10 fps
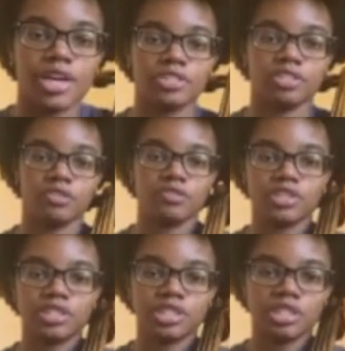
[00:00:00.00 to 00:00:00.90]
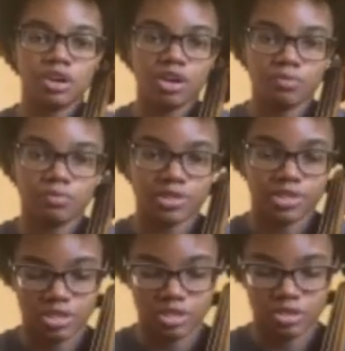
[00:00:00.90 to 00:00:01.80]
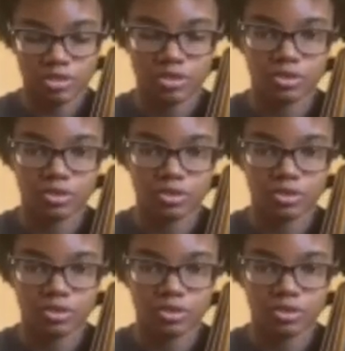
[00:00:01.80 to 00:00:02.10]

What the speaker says: so if this is an opera singer,